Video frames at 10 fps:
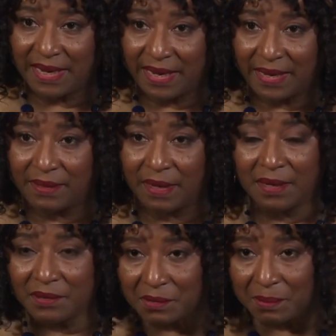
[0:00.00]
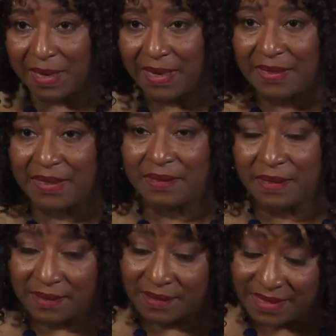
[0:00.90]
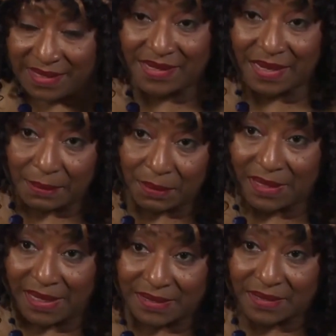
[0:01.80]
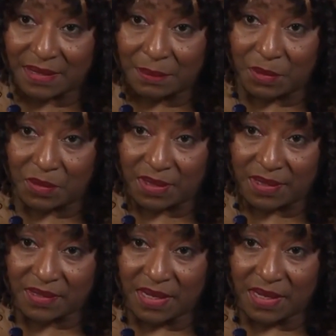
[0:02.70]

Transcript: and undermining, it destabilizes communities.